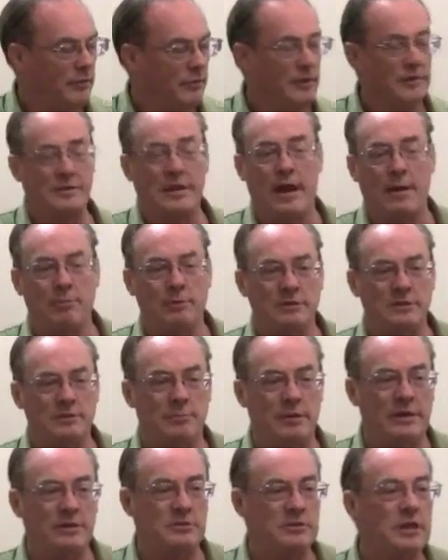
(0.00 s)
This happens to
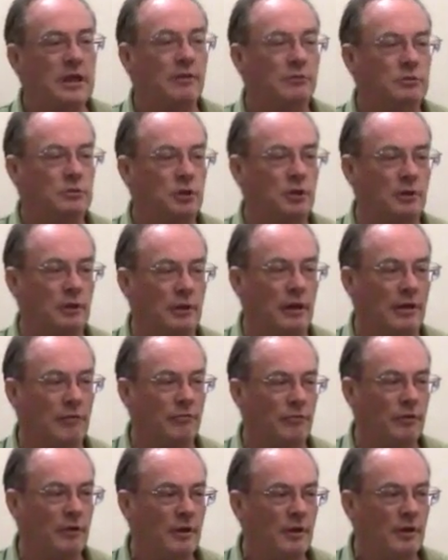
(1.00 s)
be Steve Shurtleff.
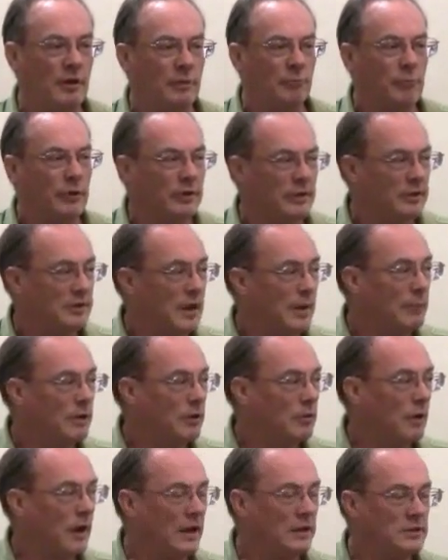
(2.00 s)
But the
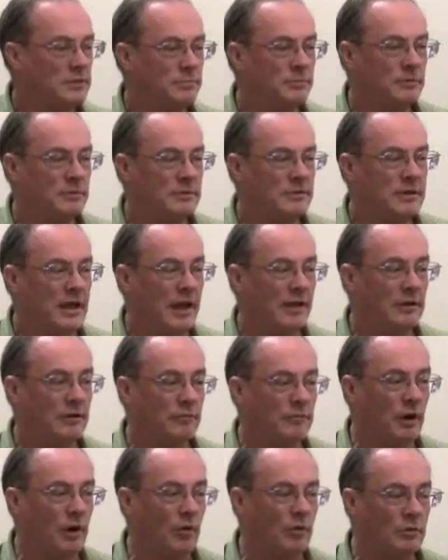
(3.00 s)
Democrats tend to
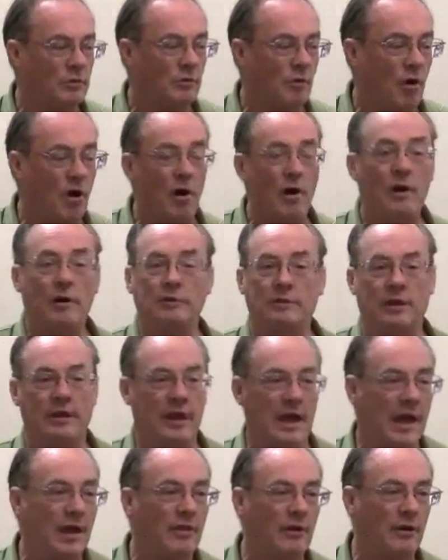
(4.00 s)
vote all
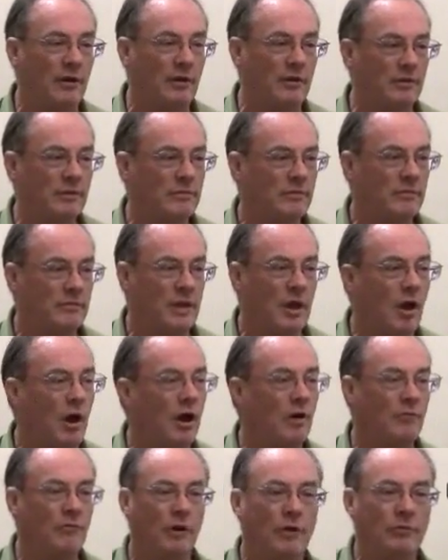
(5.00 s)
together. They
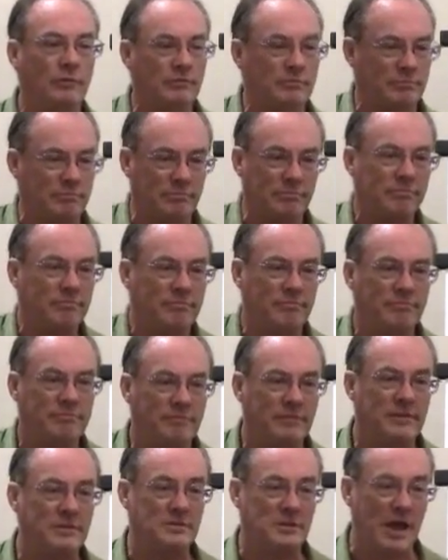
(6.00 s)
all vote
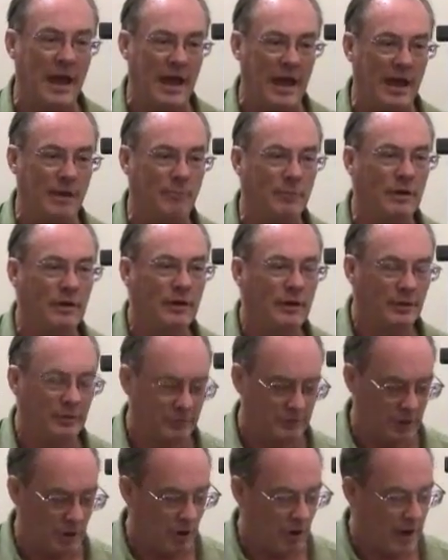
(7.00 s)
the same.
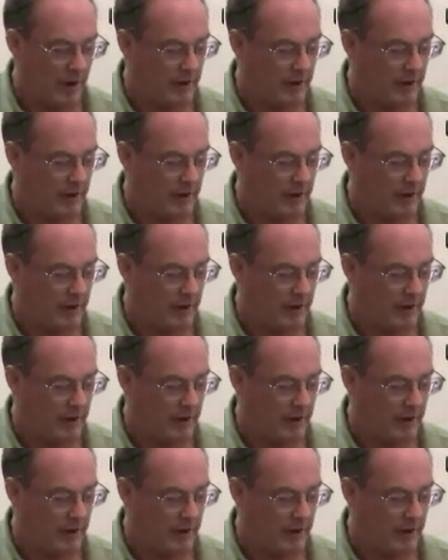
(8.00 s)
So